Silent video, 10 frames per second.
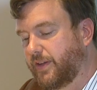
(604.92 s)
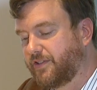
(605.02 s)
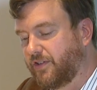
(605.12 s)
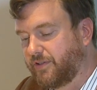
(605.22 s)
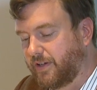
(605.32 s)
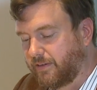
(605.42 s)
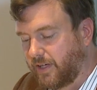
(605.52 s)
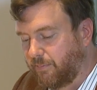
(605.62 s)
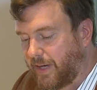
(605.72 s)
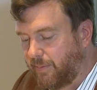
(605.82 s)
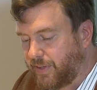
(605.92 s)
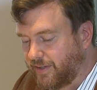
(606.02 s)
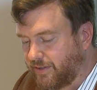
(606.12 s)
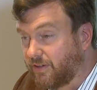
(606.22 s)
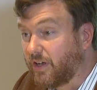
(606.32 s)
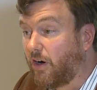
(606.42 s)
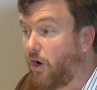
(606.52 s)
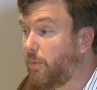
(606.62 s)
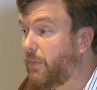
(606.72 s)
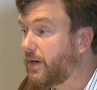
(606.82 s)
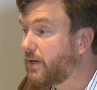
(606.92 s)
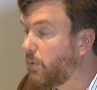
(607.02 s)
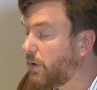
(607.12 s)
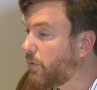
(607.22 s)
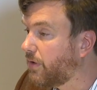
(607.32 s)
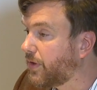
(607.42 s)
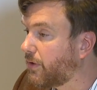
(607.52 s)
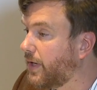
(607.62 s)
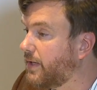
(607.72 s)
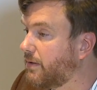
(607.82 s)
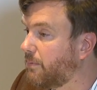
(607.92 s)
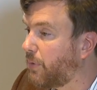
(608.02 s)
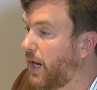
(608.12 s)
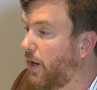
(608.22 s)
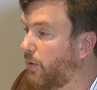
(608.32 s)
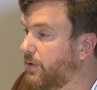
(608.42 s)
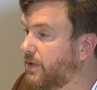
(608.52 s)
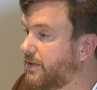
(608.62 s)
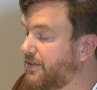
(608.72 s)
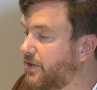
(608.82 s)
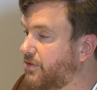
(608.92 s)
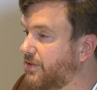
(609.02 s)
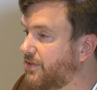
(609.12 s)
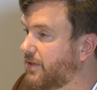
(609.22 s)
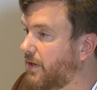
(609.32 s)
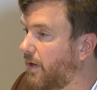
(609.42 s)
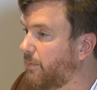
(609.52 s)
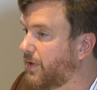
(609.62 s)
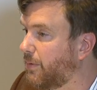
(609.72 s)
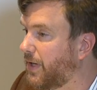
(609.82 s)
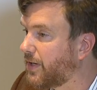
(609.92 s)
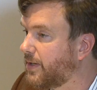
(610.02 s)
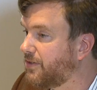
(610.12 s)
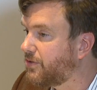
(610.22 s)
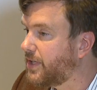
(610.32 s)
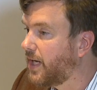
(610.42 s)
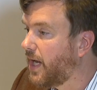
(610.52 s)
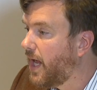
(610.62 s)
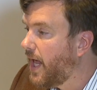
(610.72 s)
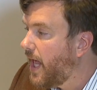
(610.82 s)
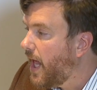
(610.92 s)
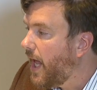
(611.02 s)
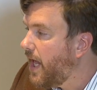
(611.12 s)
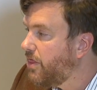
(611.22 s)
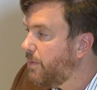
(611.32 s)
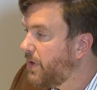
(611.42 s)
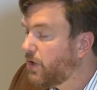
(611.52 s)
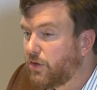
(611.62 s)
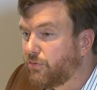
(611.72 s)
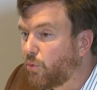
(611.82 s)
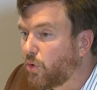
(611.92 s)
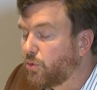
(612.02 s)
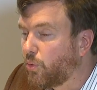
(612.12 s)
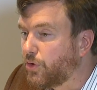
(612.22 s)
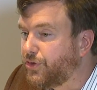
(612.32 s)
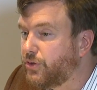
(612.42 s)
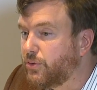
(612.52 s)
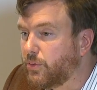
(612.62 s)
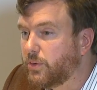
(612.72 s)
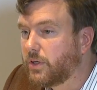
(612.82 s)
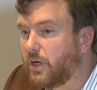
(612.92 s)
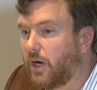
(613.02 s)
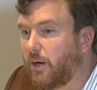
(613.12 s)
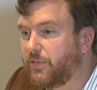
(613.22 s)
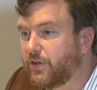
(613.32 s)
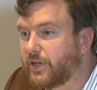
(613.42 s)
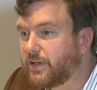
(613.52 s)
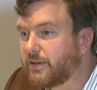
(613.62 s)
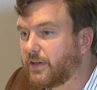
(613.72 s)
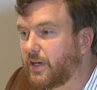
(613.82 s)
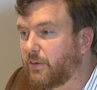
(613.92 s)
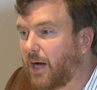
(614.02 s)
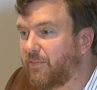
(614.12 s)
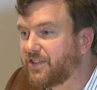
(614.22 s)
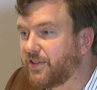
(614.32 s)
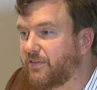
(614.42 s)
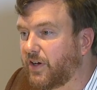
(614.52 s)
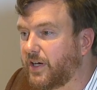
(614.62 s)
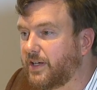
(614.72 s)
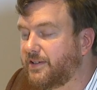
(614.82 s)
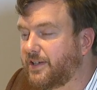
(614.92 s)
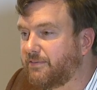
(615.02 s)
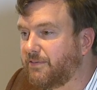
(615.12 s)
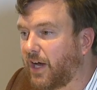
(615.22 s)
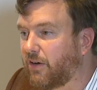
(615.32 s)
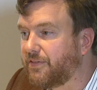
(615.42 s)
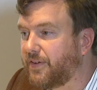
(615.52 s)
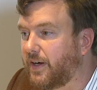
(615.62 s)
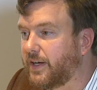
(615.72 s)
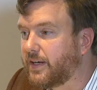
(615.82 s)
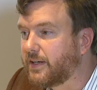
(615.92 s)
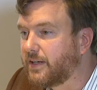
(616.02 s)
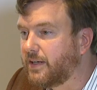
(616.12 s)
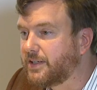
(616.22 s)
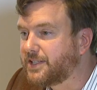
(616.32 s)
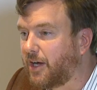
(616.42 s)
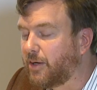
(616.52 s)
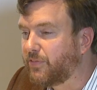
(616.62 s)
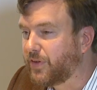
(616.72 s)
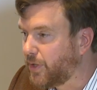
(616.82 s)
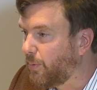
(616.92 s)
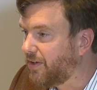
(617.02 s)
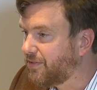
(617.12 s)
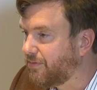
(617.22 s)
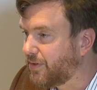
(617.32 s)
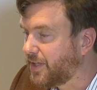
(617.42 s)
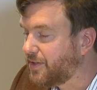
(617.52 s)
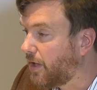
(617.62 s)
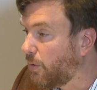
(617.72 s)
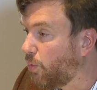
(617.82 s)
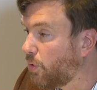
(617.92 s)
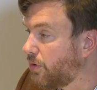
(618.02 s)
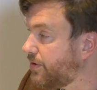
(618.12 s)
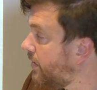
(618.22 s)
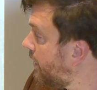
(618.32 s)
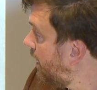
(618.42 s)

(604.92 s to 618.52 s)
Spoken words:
this is, in my opinion, a hallmark, one of the great, proud decisions in American history. In the middle of World War II, during, obviously a very terrifying time for the U.S. and for the entire world,